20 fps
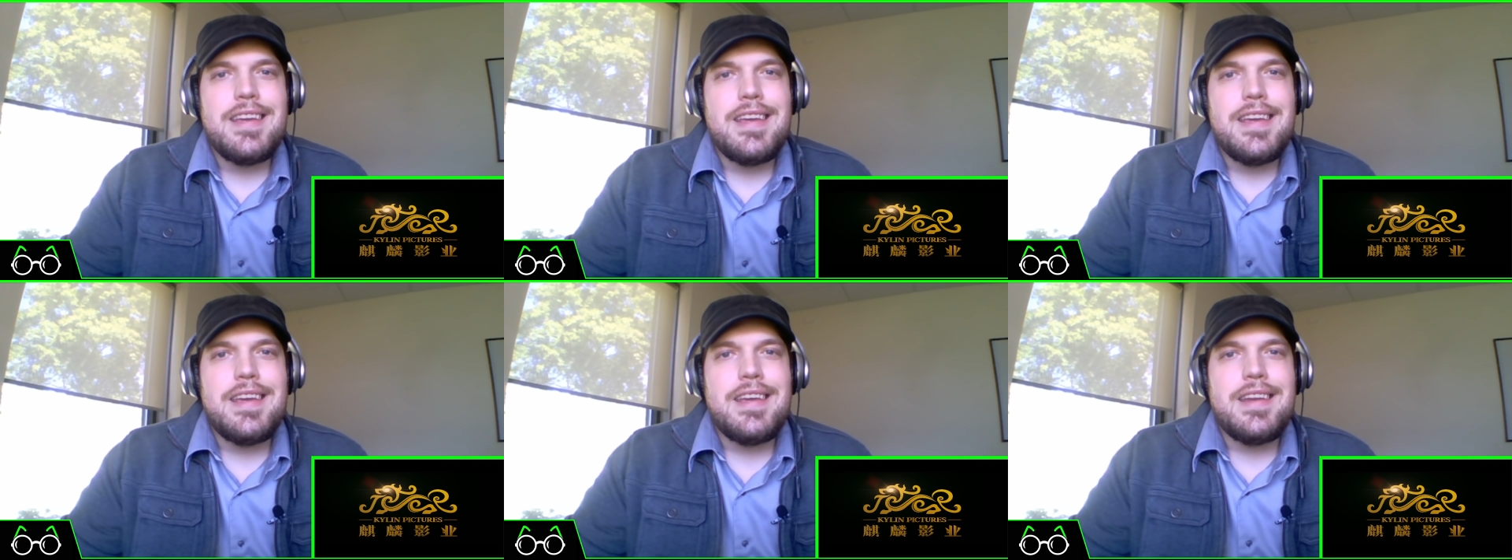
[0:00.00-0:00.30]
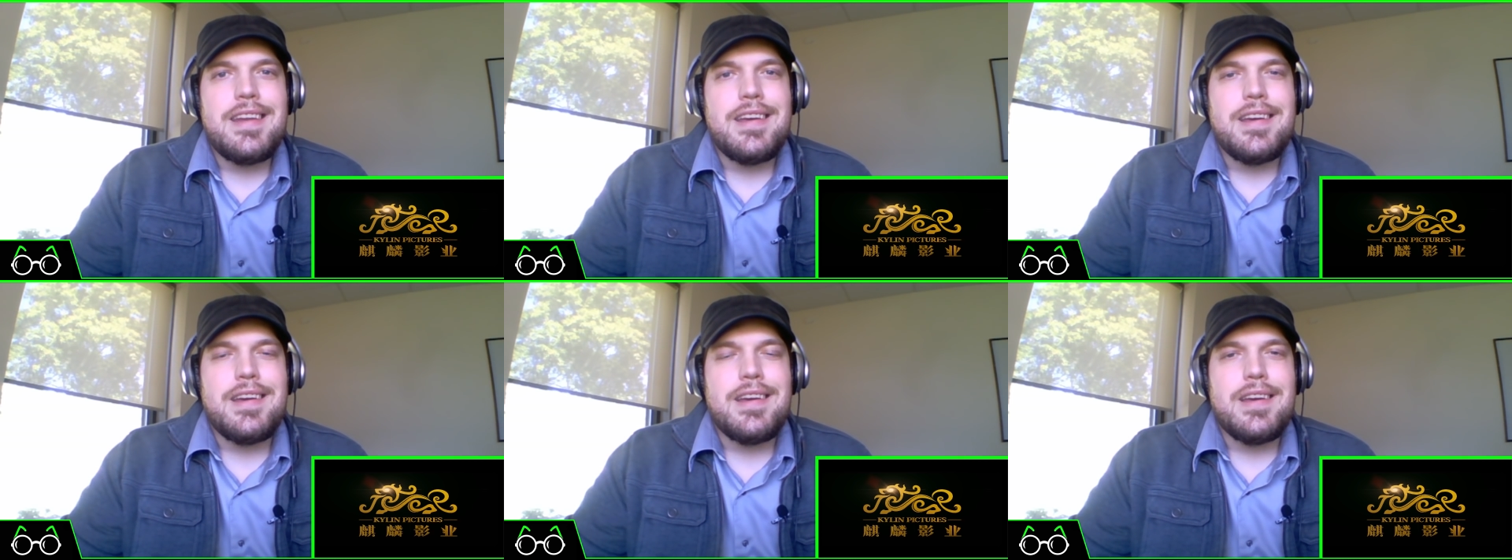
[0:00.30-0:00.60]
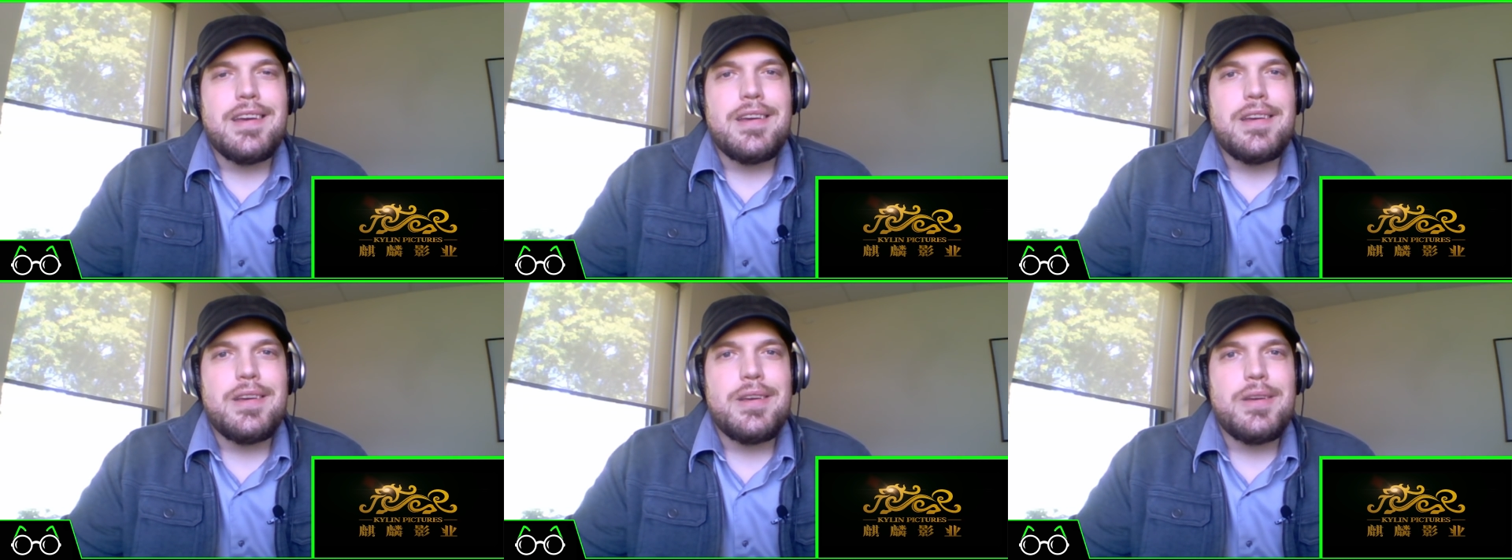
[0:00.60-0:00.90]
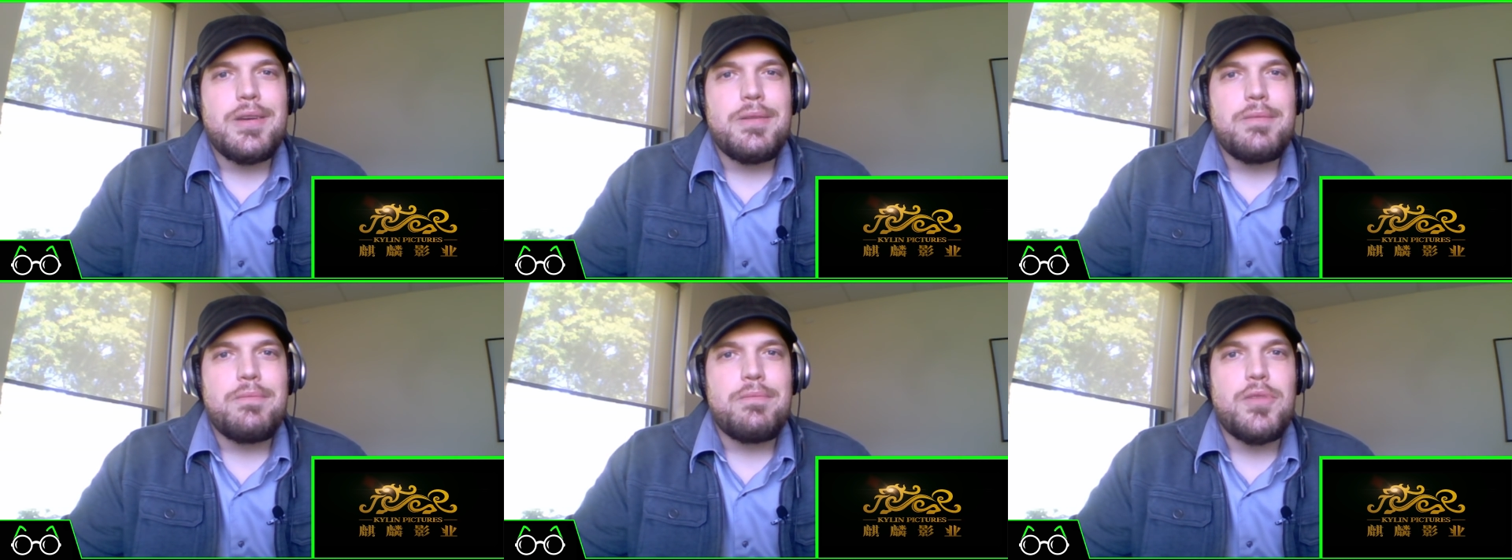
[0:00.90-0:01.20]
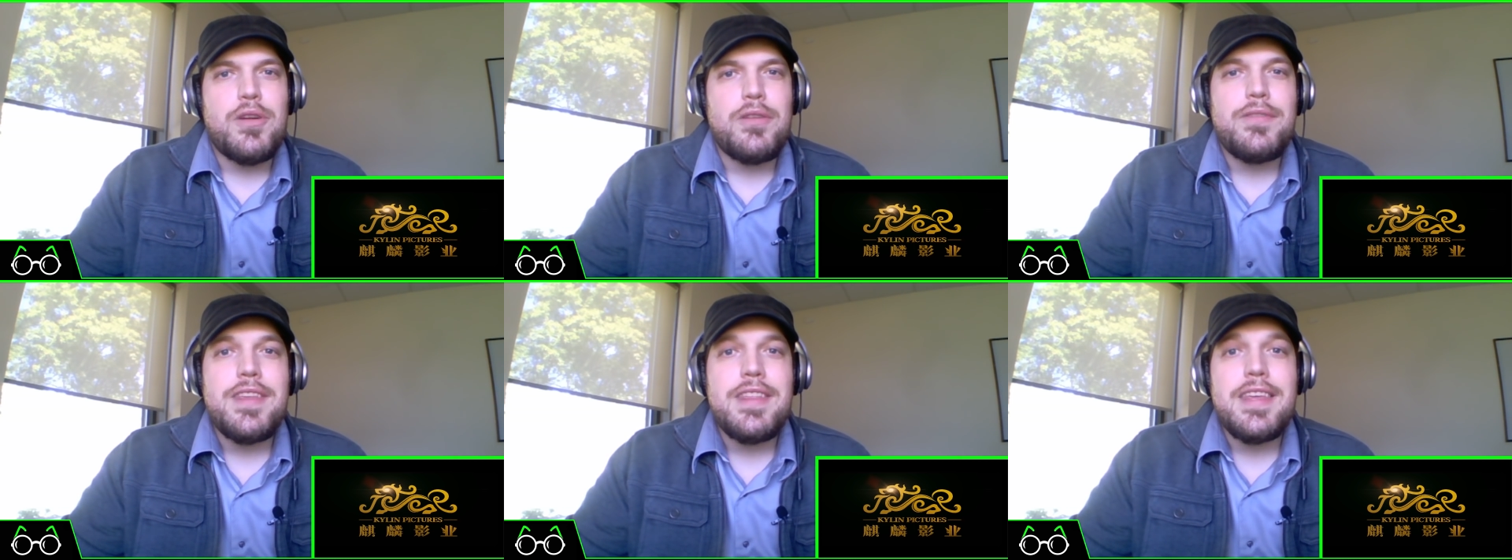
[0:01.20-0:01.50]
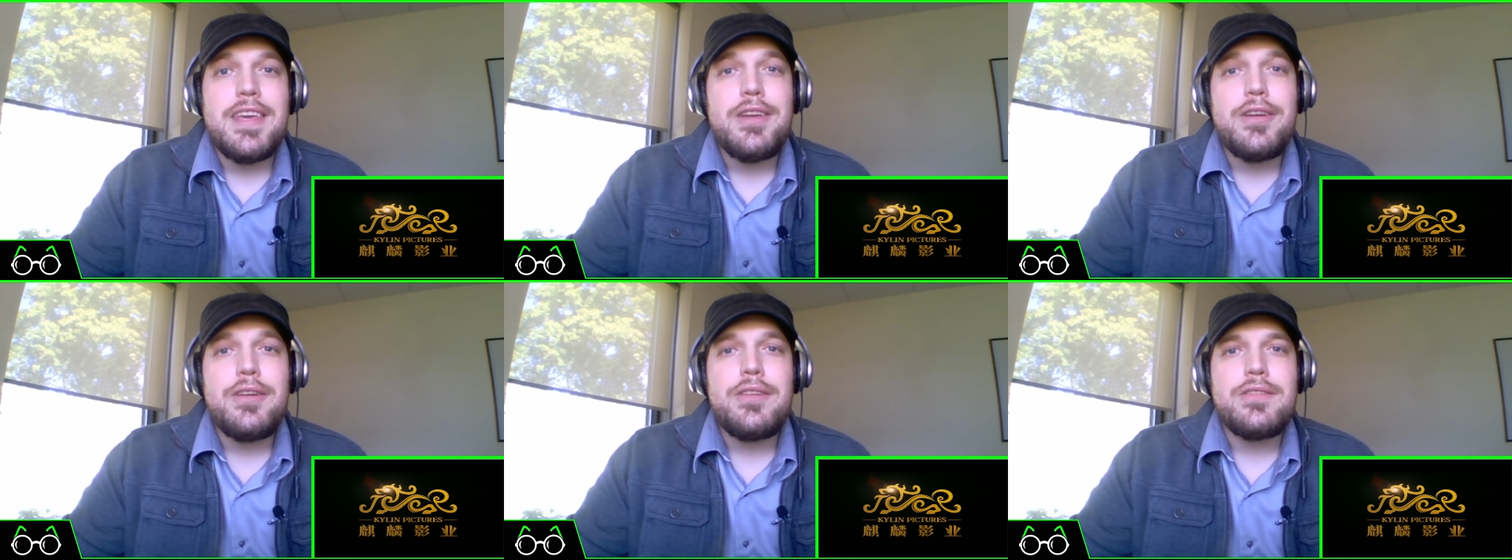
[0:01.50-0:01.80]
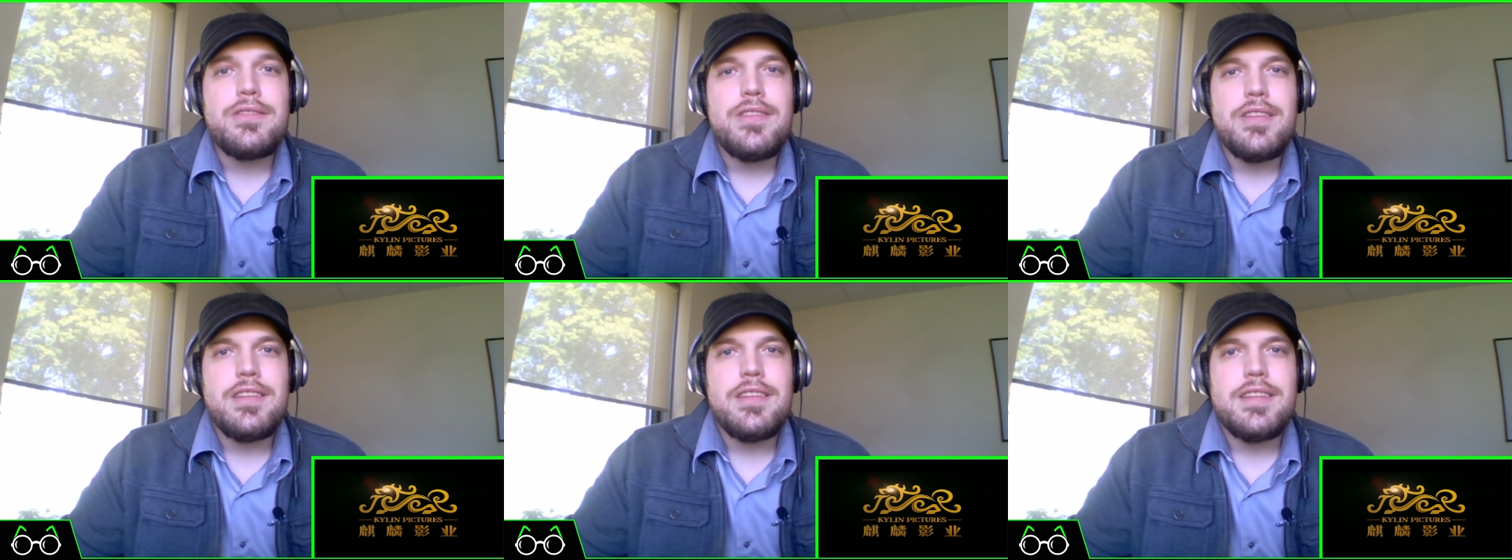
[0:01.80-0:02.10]
in uh, movie
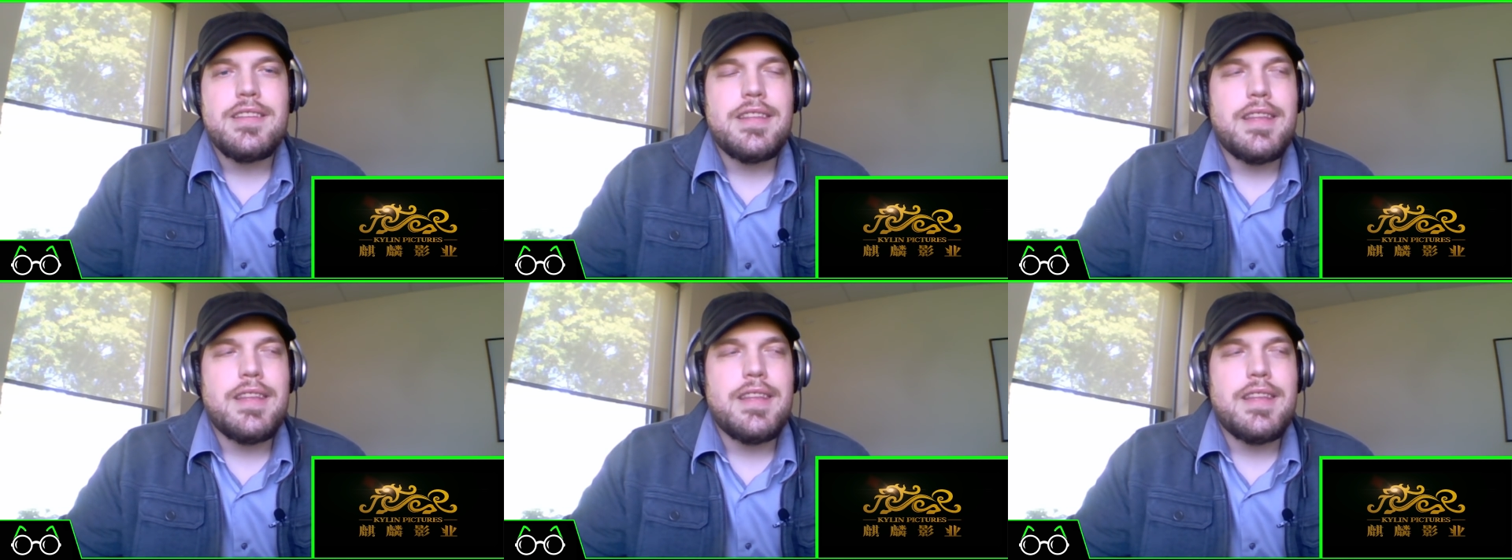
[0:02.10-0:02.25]
theaters.